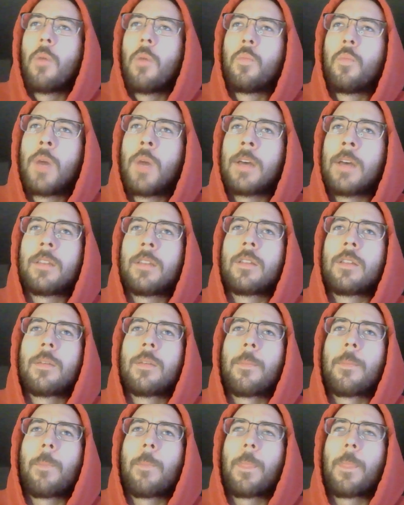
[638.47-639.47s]
But
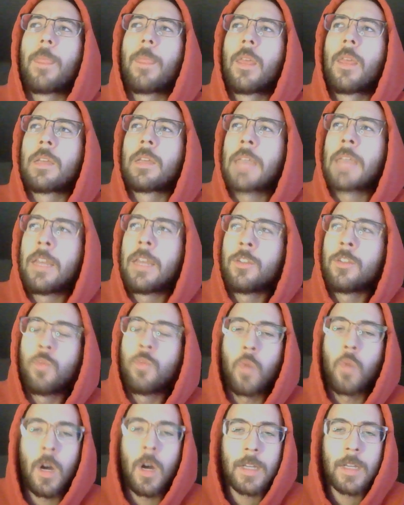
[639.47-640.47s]
can you
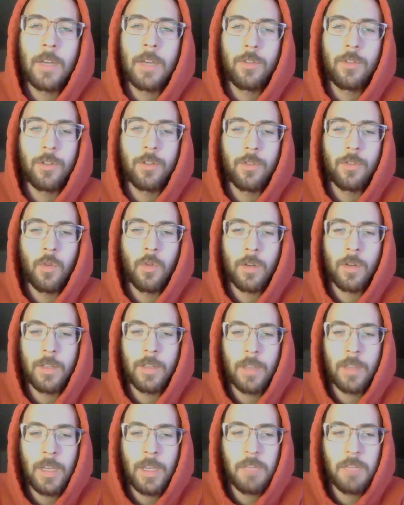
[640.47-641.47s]
walk out your door and
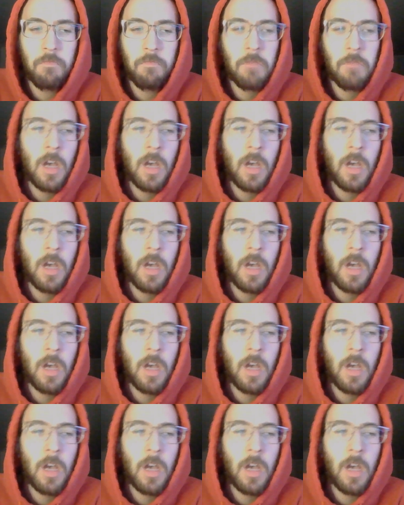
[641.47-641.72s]
say,